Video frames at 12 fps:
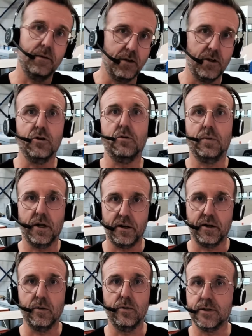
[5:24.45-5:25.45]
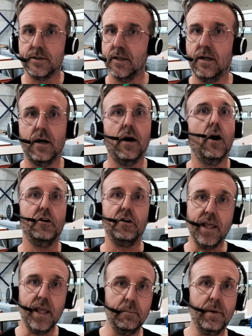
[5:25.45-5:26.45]
you'd better use
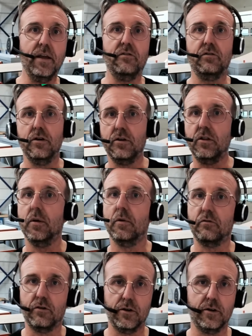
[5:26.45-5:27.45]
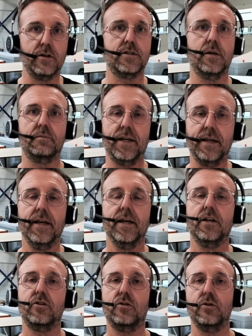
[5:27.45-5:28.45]
an EB fluid, double fluid or something
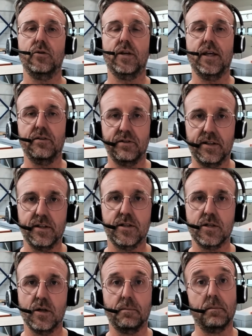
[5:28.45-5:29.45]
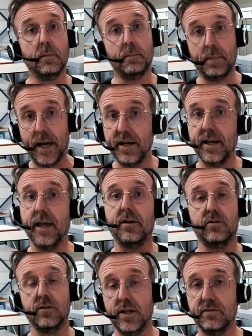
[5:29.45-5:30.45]
to give it some
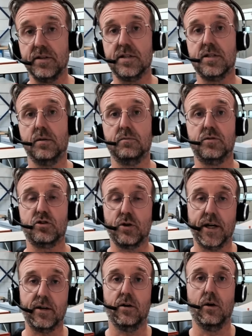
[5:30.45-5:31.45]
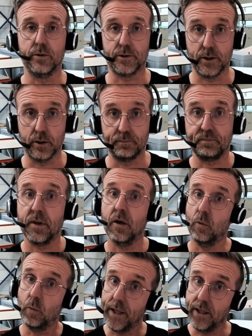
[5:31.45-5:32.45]
padding and to give it some strength also.
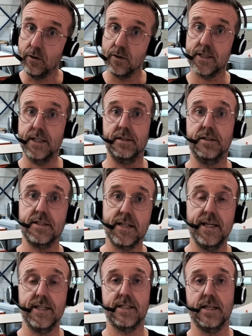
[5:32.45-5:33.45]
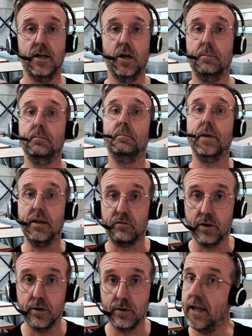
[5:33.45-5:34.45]
We used in this case a
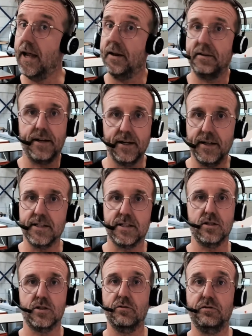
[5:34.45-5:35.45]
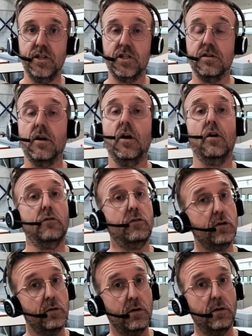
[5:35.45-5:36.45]
B fluid, and that is sufficient
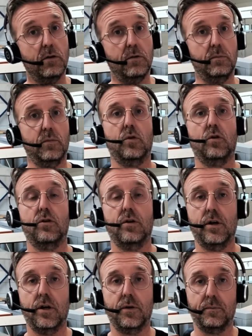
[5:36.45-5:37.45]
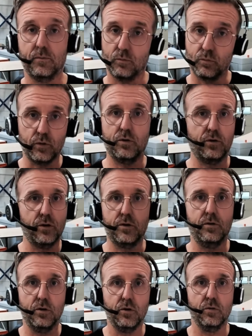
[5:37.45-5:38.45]
for the more
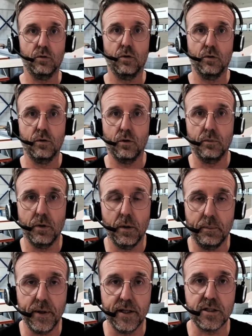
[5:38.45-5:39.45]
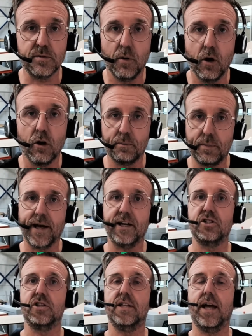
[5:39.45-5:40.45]
a bit smaller
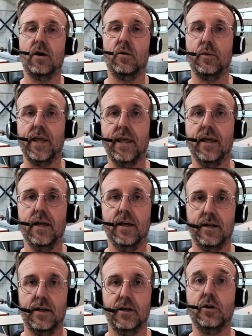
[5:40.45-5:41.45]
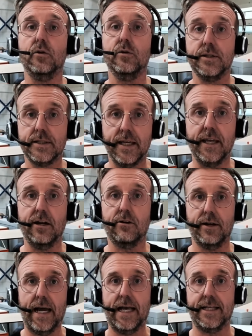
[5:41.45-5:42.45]
package that we used
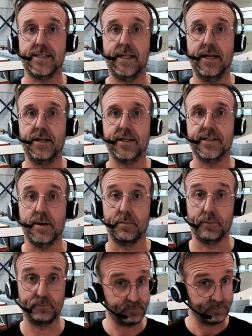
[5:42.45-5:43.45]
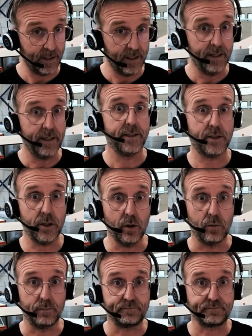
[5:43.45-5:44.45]
here as an example.
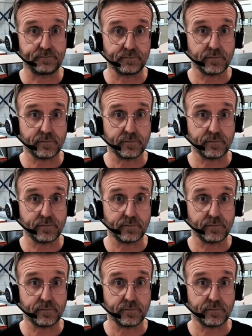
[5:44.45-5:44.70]
So